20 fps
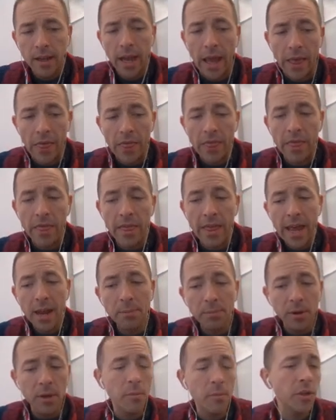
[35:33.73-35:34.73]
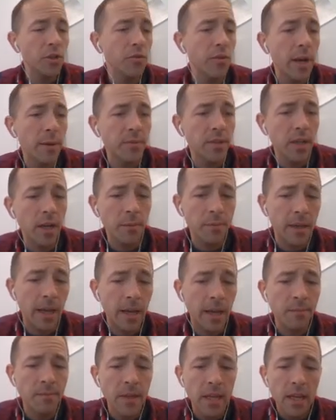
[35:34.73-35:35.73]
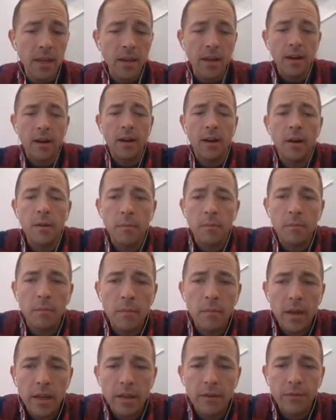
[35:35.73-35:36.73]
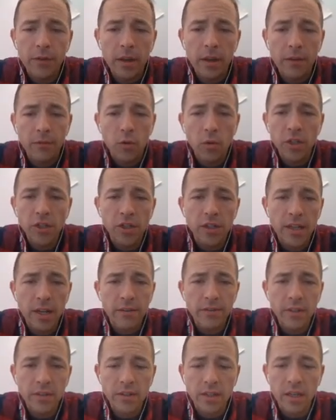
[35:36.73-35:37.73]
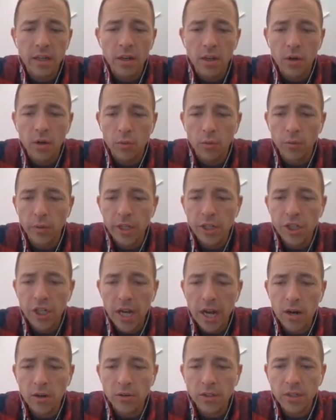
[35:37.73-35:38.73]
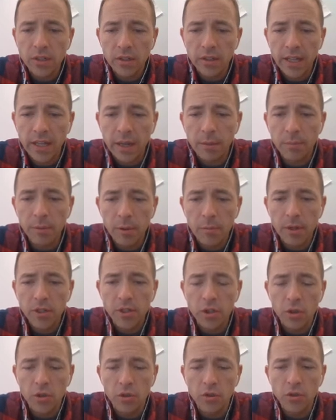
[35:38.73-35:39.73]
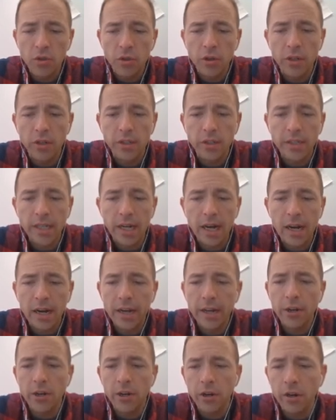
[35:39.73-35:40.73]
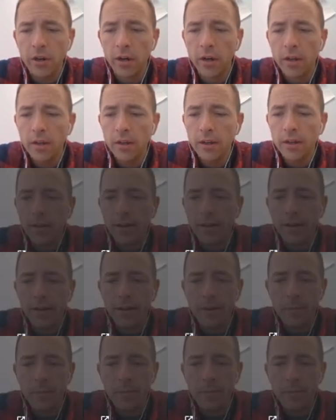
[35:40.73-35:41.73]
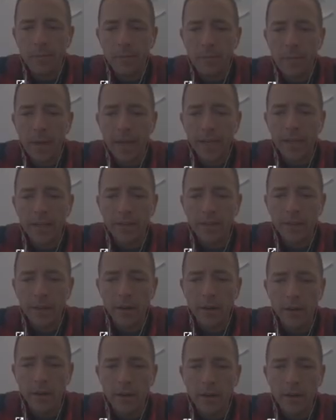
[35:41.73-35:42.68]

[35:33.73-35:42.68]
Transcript: And that pretty much wraps it up, gang. If you have questions, obviously reach out. That pretty much goes through your entire packet there.